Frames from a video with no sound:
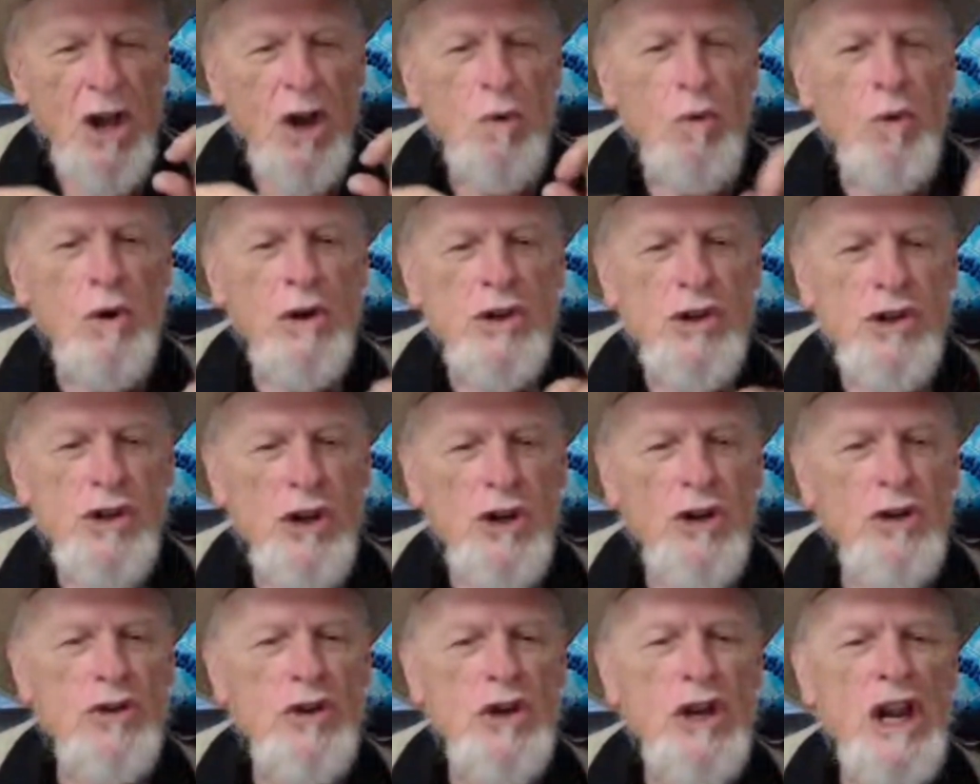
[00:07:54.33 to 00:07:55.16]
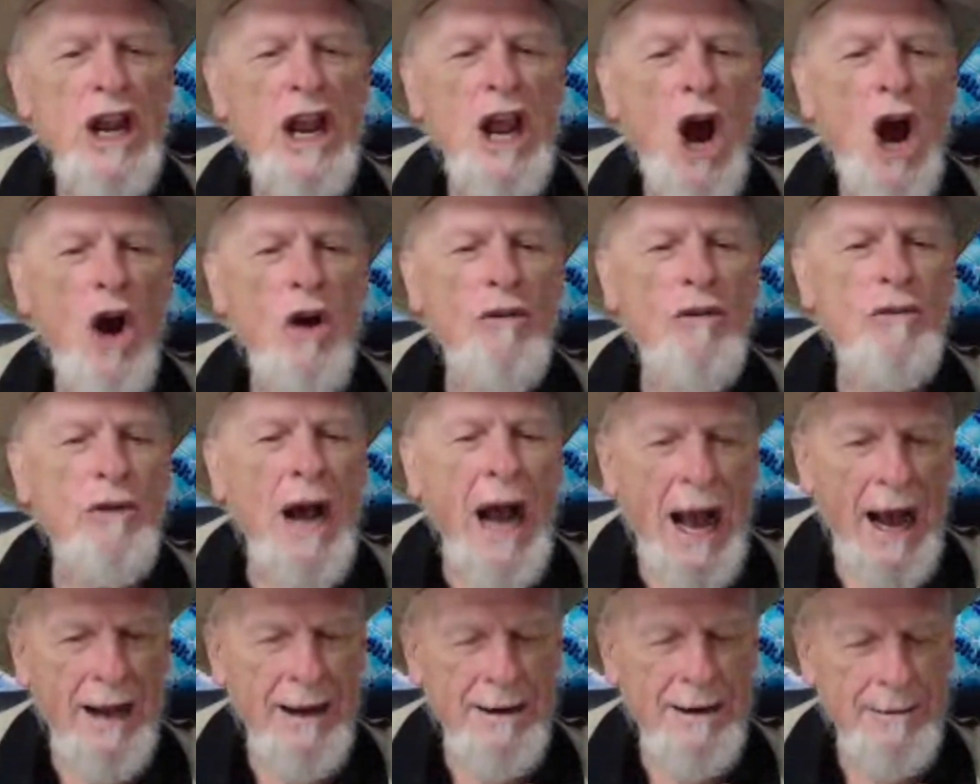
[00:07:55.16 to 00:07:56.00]
which used
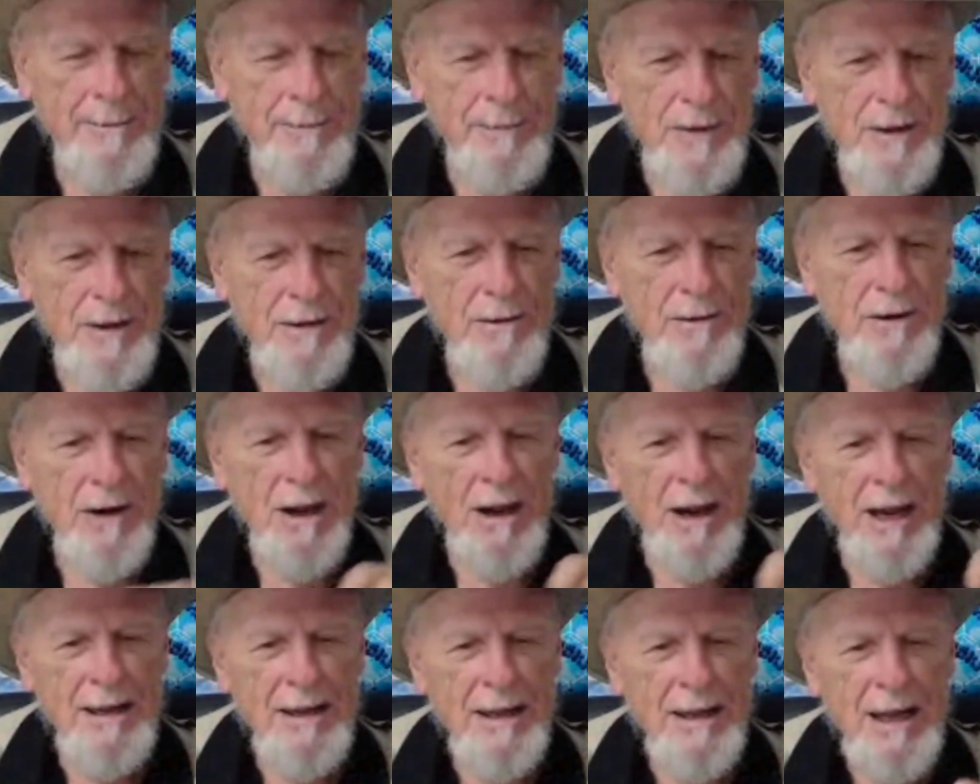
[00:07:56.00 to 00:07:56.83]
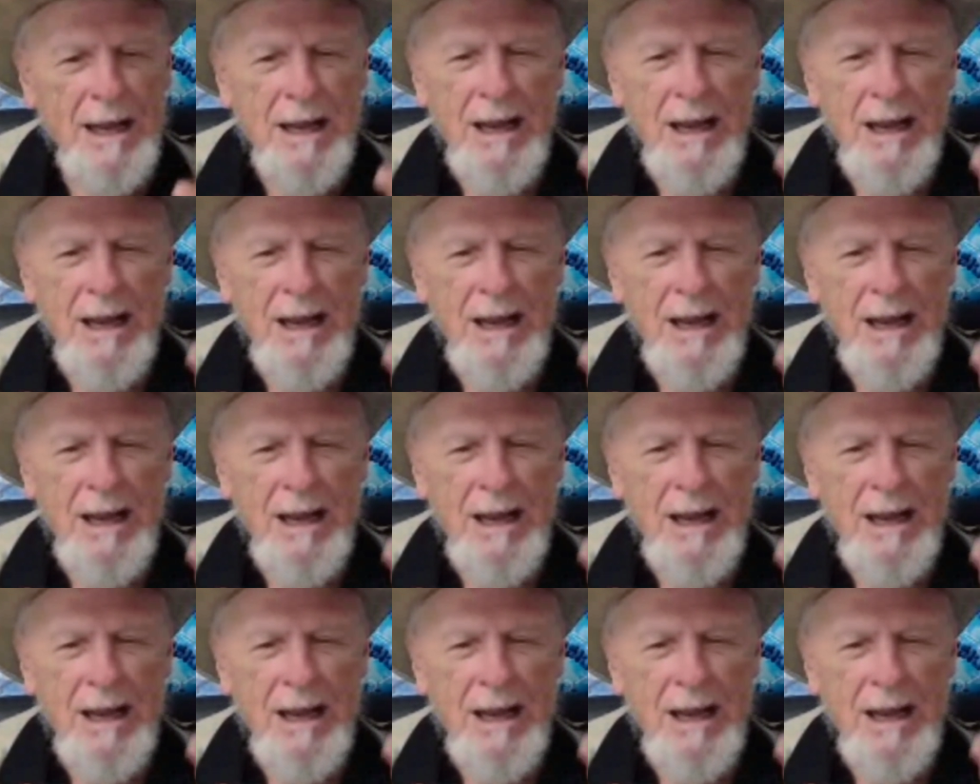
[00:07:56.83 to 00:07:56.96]
Jehovah, right?